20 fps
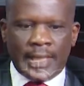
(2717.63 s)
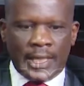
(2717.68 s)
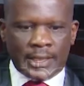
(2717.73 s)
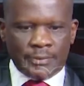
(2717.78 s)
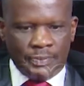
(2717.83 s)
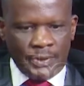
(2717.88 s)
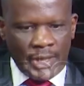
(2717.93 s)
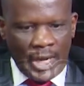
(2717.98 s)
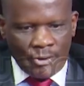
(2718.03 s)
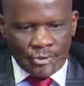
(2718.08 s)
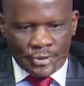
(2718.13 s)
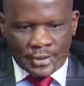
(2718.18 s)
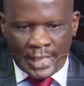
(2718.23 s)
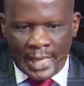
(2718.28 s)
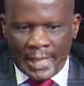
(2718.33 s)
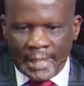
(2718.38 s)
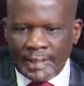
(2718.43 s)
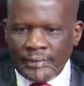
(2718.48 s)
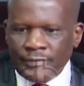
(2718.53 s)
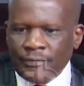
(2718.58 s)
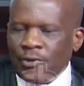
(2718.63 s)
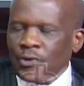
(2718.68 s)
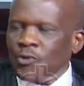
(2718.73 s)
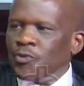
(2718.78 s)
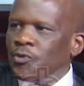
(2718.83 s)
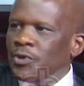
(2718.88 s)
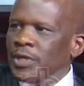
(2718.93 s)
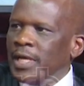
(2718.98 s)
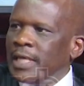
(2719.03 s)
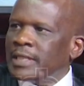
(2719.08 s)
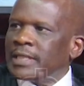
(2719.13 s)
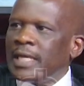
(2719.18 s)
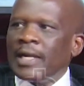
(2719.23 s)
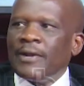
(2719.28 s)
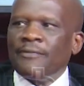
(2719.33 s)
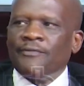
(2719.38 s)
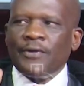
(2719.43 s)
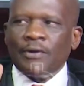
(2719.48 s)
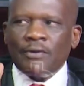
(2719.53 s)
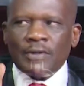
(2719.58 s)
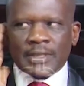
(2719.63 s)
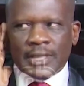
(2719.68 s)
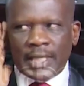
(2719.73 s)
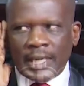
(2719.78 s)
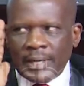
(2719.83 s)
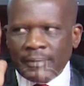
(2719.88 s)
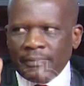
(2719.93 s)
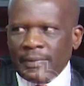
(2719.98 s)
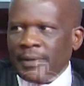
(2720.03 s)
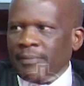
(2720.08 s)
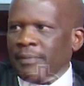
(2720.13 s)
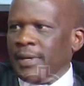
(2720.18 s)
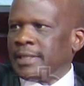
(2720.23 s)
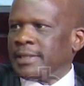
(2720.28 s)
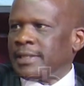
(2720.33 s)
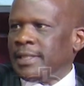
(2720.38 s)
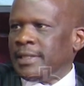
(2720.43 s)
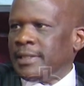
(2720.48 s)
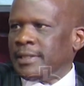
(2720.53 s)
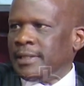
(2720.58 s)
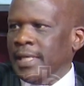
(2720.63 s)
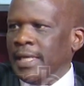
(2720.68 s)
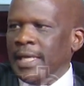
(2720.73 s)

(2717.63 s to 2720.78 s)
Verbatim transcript: has been outstanding for two years and the fellow still remembers it.